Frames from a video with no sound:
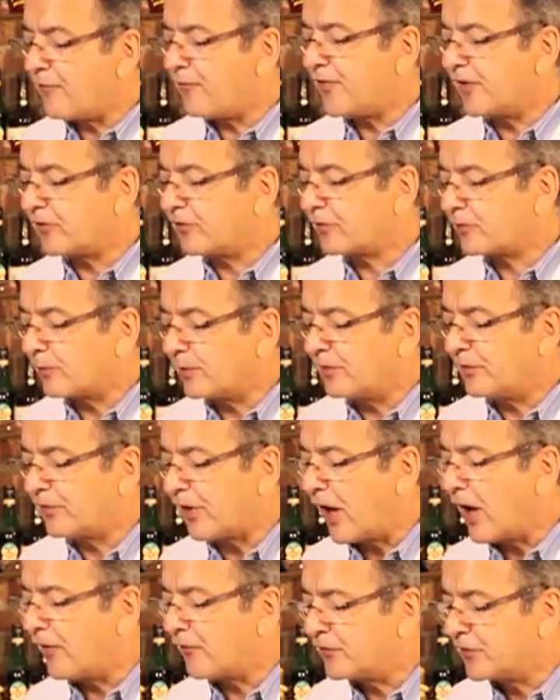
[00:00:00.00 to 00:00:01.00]
efforts to
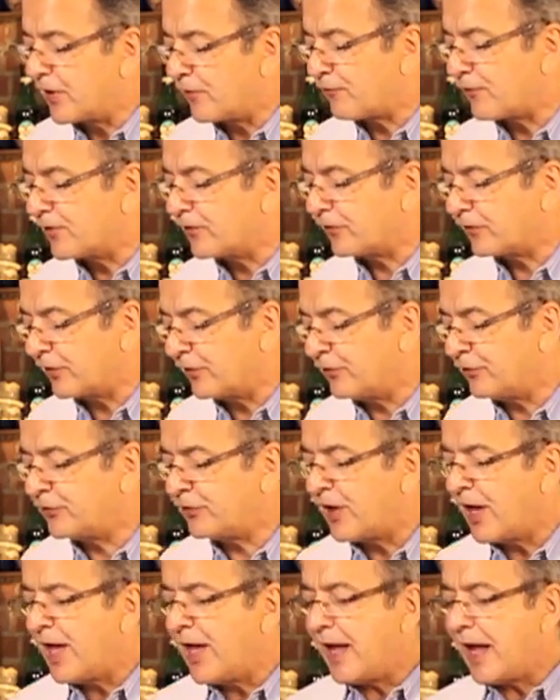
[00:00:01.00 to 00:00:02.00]
resolve
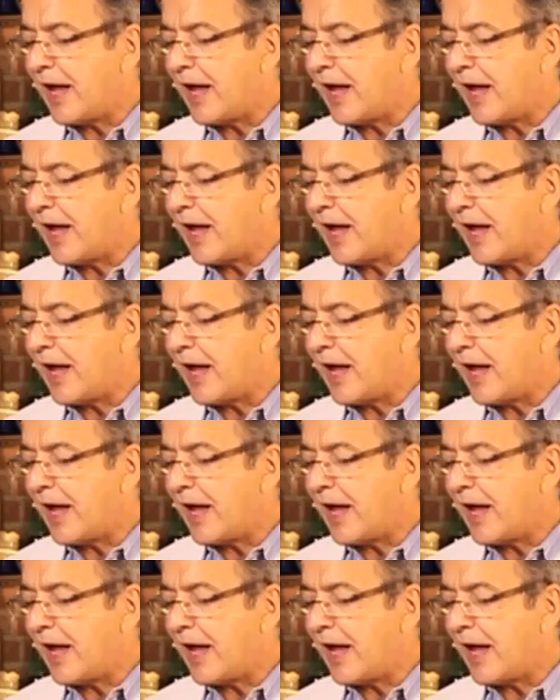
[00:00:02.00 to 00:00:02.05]
differences